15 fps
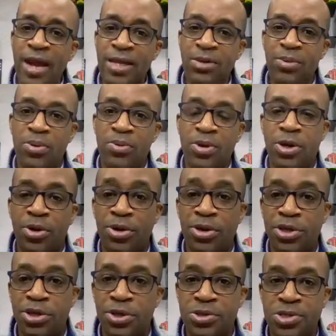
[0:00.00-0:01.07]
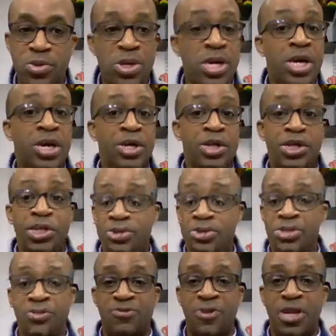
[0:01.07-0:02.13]
Finally, we would encourage you to
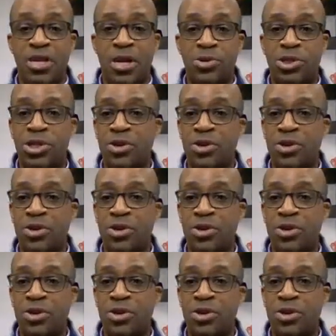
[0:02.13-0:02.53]
share this video,